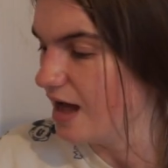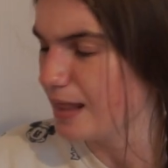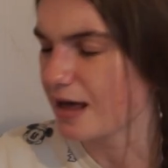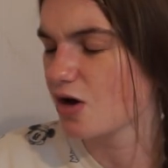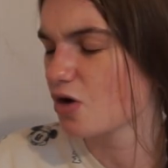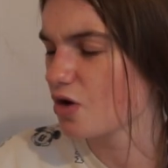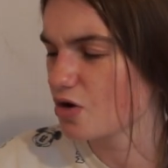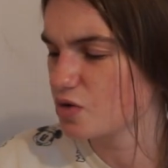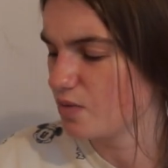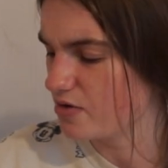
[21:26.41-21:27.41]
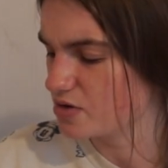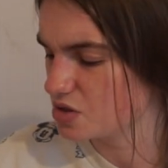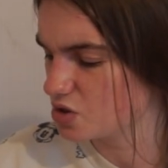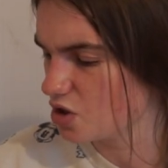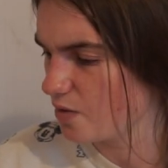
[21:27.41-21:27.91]
Like, I could go to
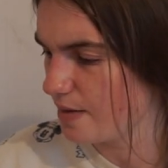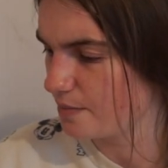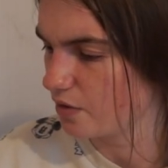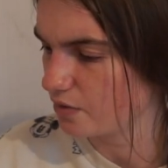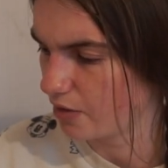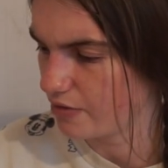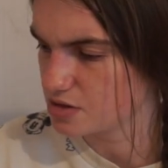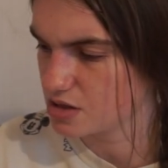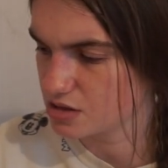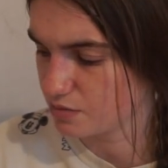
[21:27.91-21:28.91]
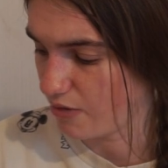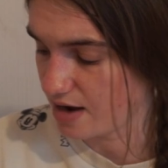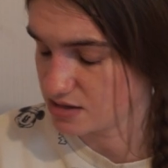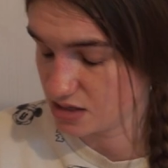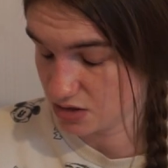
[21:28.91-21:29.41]
Morrison's and do it, but Morrison's
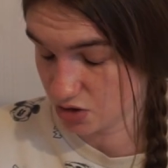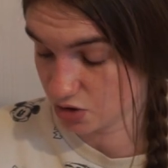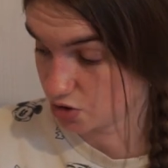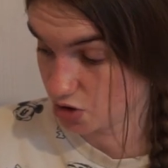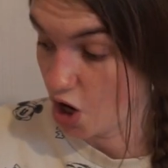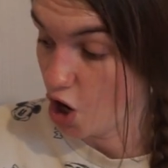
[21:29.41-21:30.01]
prices are just